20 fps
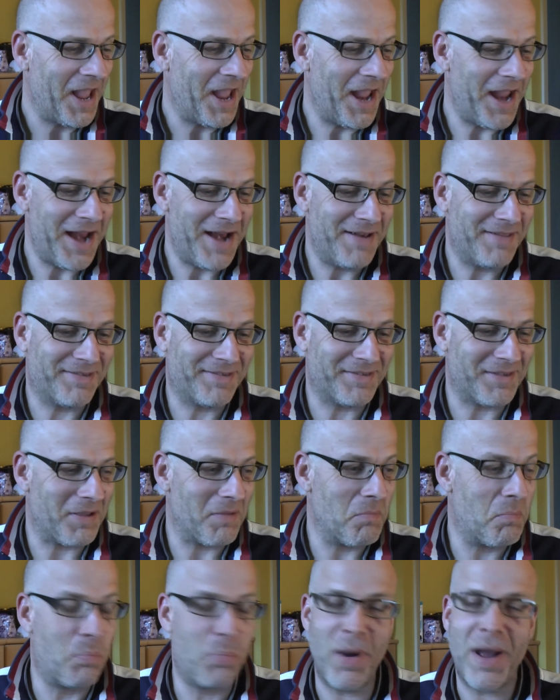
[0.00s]

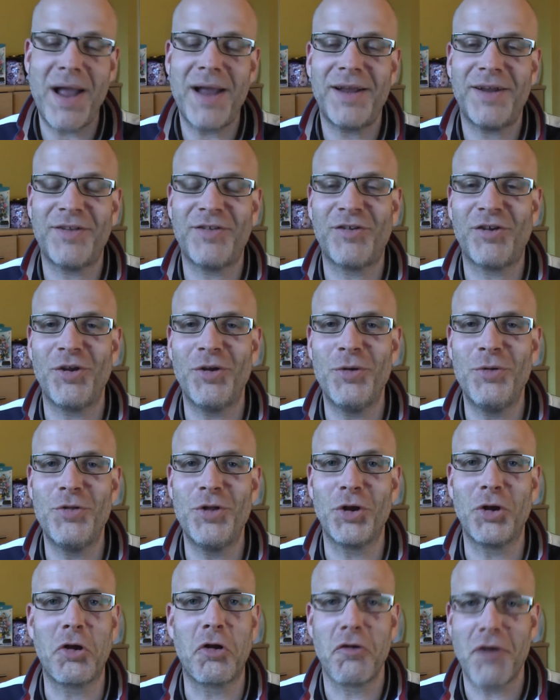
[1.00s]
It's back to
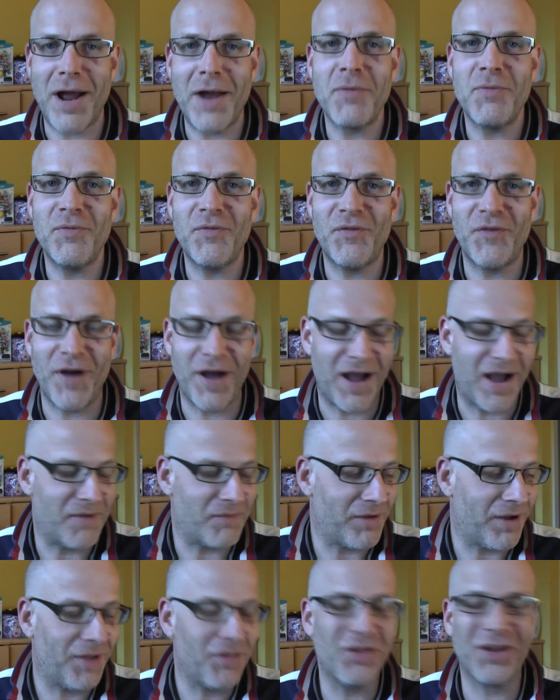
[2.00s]
the
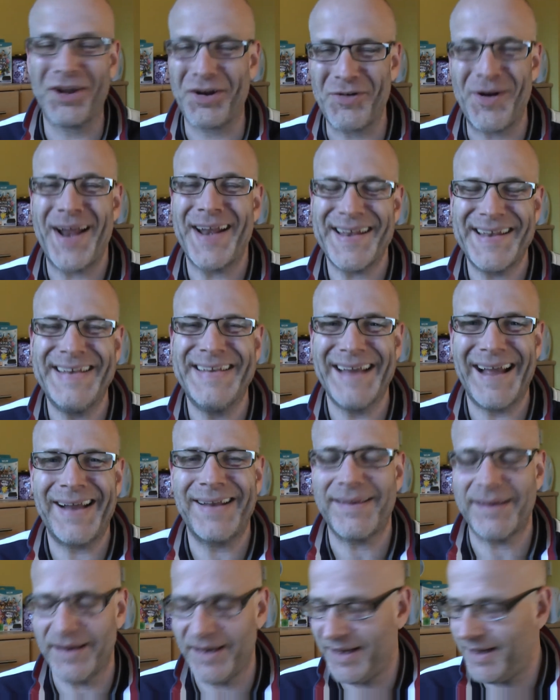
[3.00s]
grandfather, the
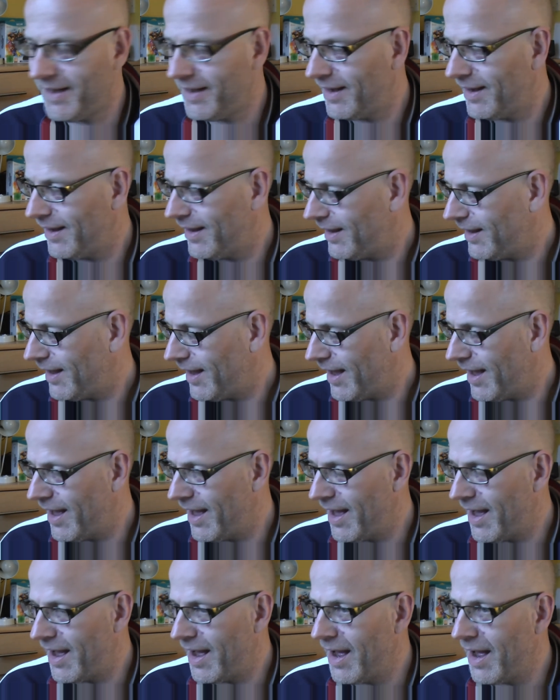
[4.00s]
granddaddy,
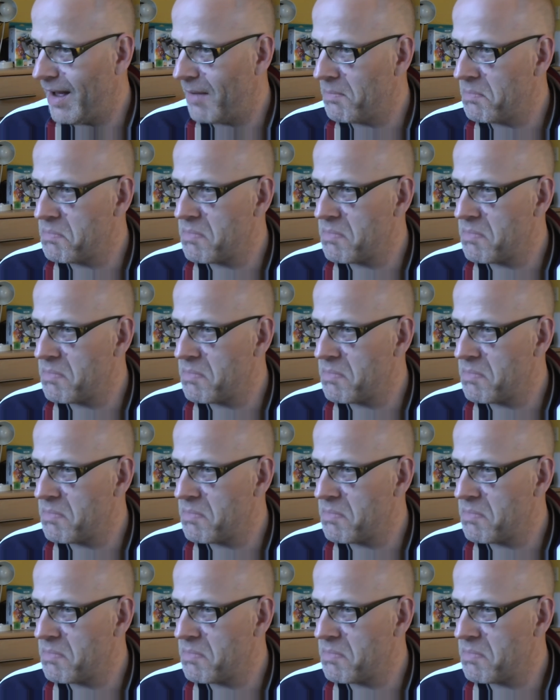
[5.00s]
the